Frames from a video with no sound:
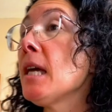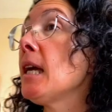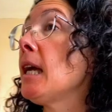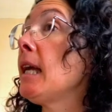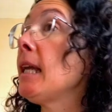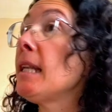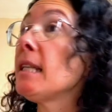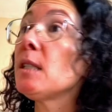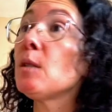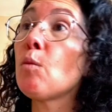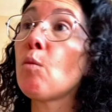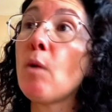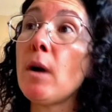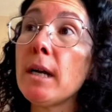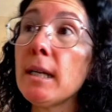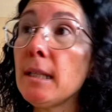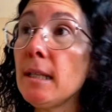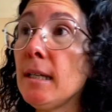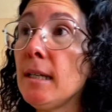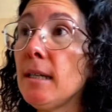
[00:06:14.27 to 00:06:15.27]
It is
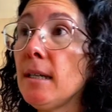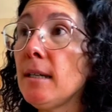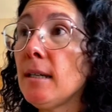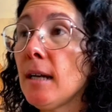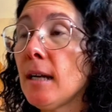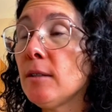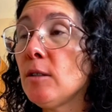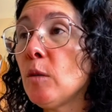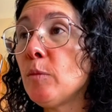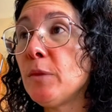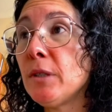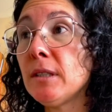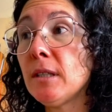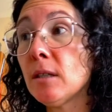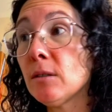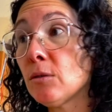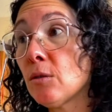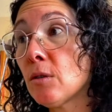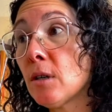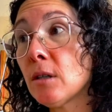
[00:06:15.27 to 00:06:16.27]
widely adopted
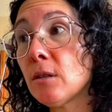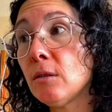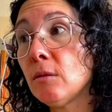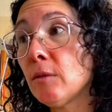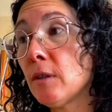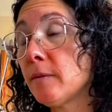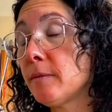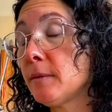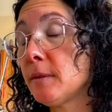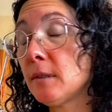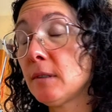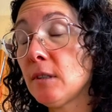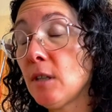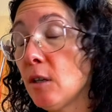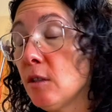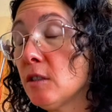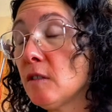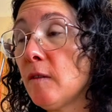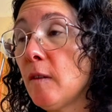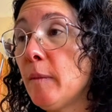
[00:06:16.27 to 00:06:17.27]
at Oracle with
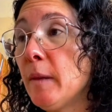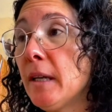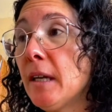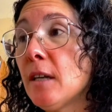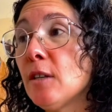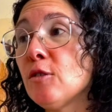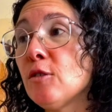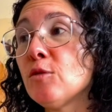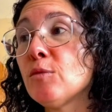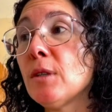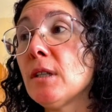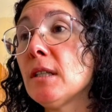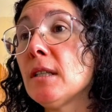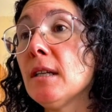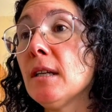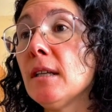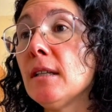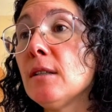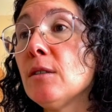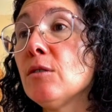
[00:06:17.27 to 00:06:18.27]
tons of applications running in
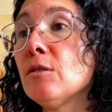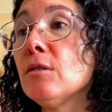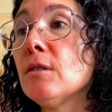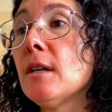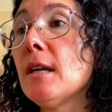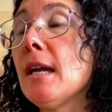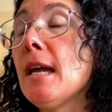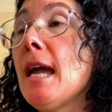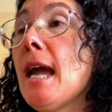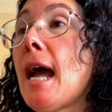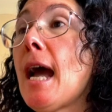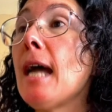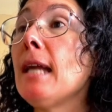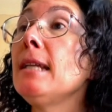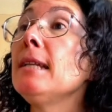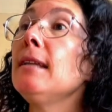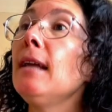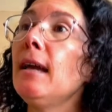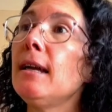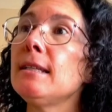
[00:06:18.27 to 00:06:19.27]
Helidon, and
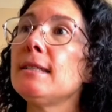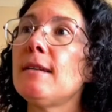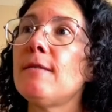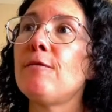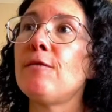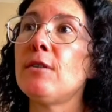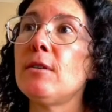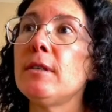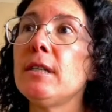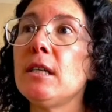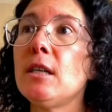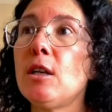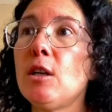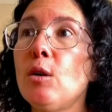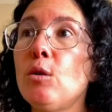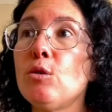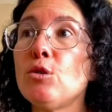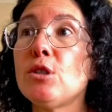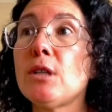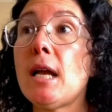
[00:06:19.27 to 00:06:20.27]
it has a very
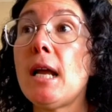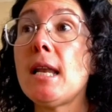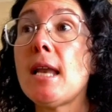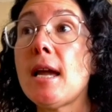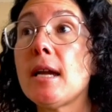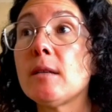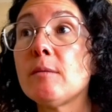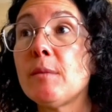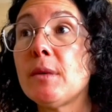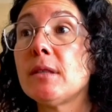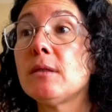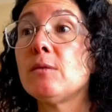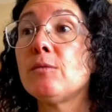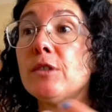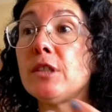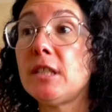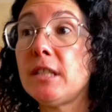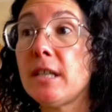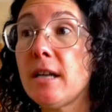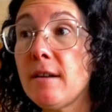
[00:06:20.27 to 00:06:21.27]
close alignment
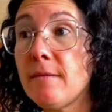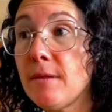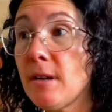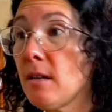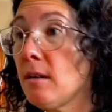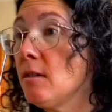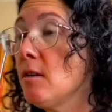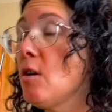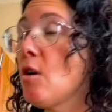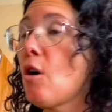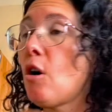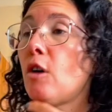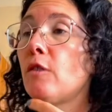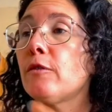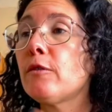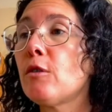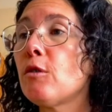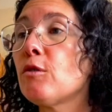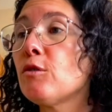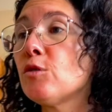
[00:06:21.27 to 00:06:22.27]
with Java. Of
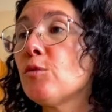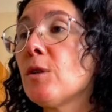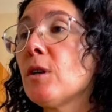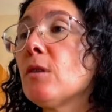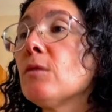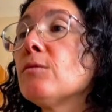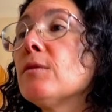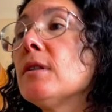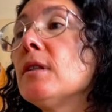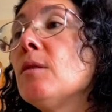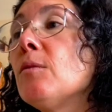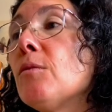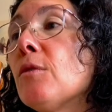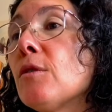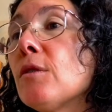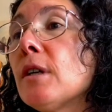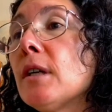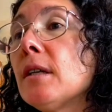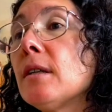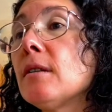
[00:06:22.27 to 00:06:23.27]
course, we're already
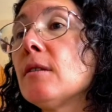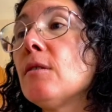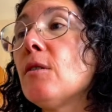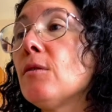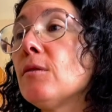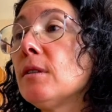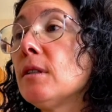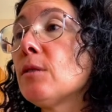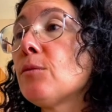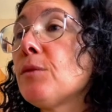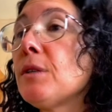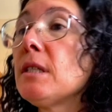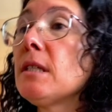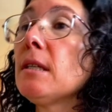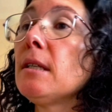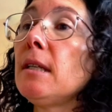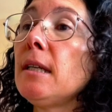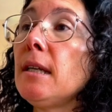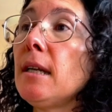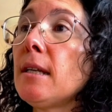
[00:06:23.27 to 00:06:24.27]
working on the
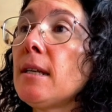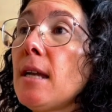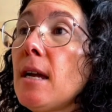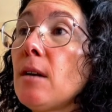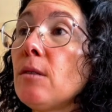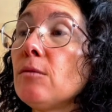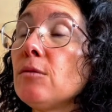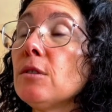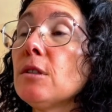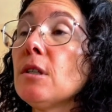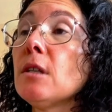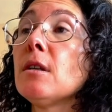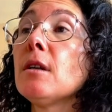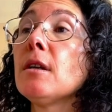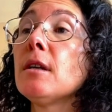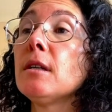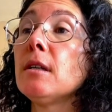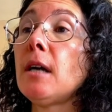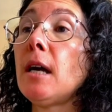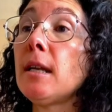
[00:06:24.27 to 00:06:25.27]
recently announced
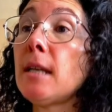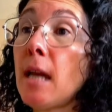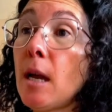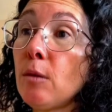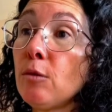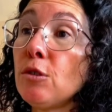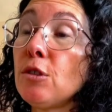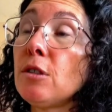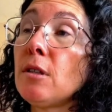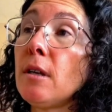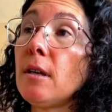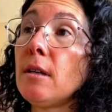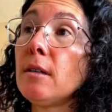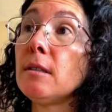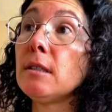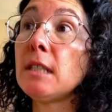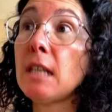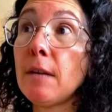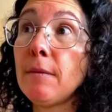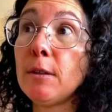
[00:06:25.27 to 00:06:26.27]

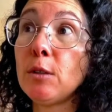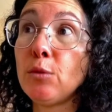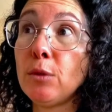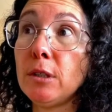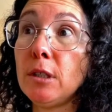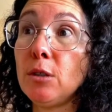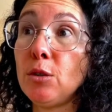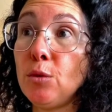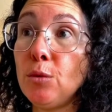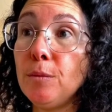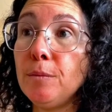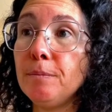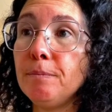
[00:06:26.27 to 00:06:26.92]
Java 22.